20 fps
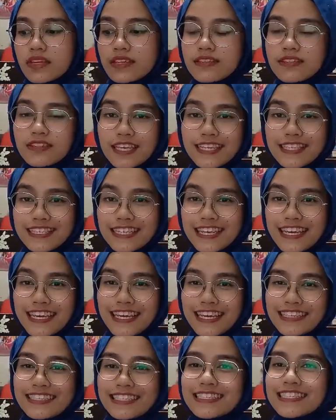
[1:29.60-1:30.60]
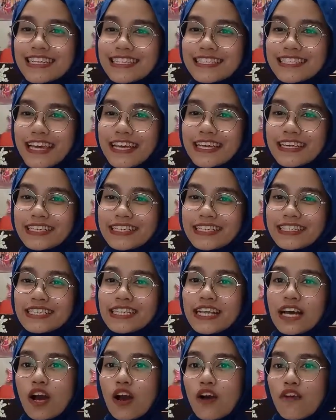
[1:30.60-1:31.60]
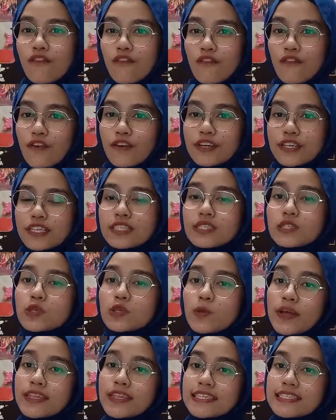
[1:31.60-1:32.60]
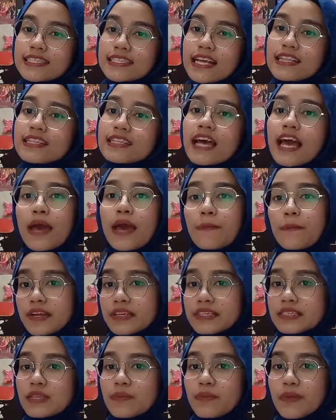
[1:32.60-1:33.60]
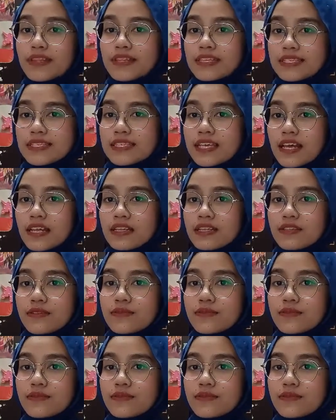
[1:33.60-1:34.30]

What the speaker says: This is a cell cycle for the somatic cell and meristematic cell.